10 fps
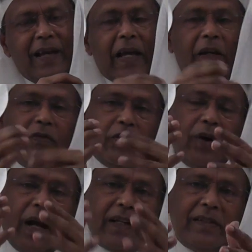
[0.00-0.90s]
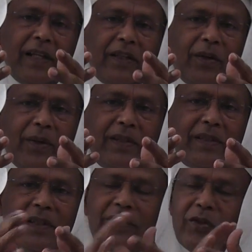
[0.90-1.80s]
And if you understand the
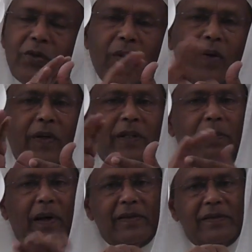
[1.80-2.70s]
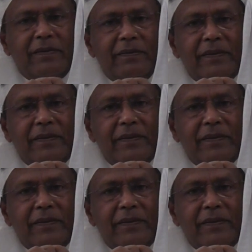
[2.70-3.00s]
questions, you always pass.